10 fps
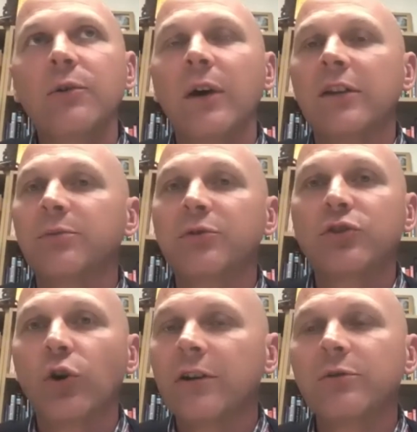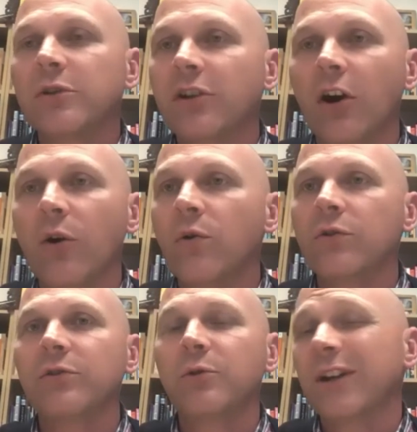where some stories were
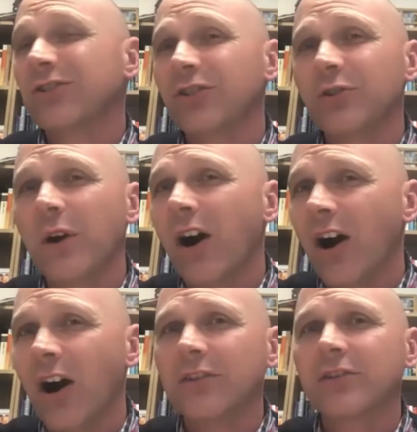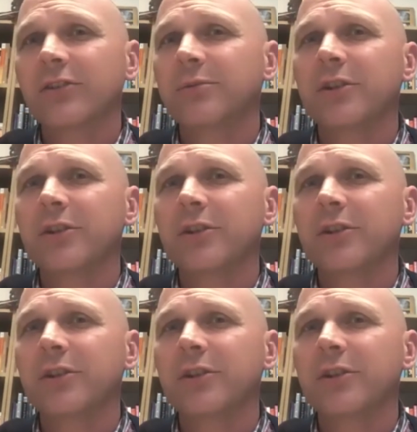told, some questions were asked,